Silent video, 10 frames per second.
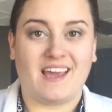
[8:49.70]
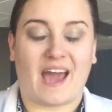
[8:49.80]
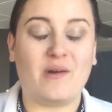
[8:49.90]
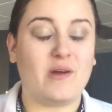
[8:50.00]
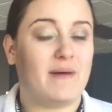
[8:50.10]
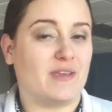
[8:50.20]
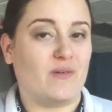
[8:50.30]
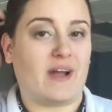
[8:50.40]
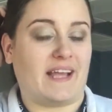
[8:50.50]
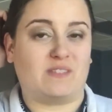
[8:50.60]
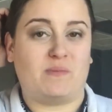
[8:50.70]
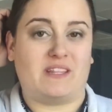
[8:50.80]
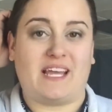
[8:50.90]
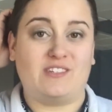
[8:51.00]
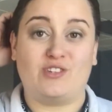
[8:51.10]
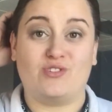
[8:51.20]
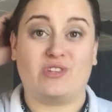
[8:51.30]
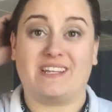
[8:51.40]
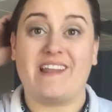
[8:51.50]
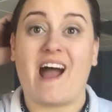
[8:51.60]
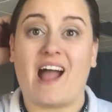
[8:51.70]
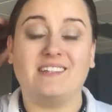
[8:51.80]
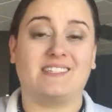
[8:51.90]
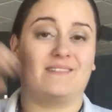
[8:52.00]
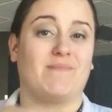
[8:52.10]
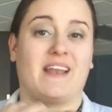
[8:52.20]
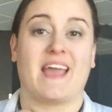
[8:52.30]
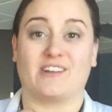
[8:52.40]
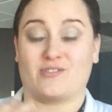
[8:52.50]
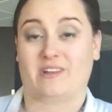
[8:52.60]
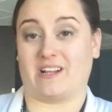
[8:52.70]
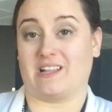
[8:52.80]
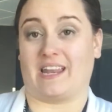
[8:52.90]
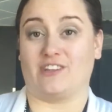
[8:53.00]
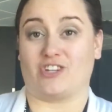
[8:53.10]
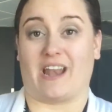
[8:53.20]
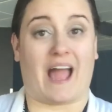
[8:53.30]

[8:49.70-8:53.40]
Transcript: I don't know about you guys, but that's usually not my natural inclination.